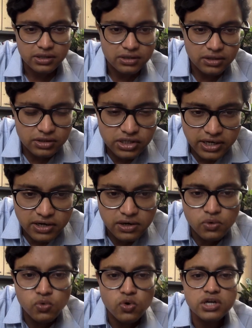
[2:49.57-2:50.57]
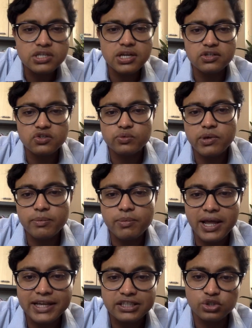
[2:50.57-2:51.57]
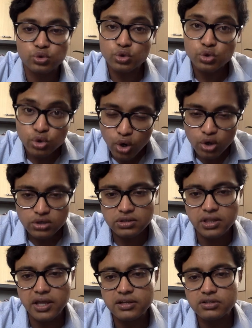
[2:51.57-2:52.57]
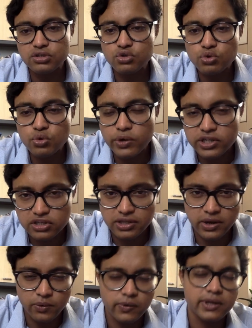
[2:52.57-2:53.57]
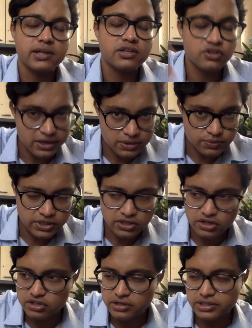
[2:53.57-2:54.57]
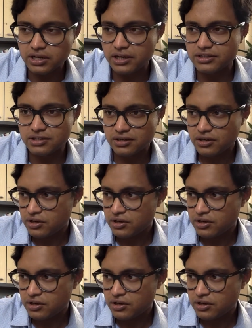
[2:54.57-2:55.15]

the general words are to be applied to those things to which they will. So as we just discussed.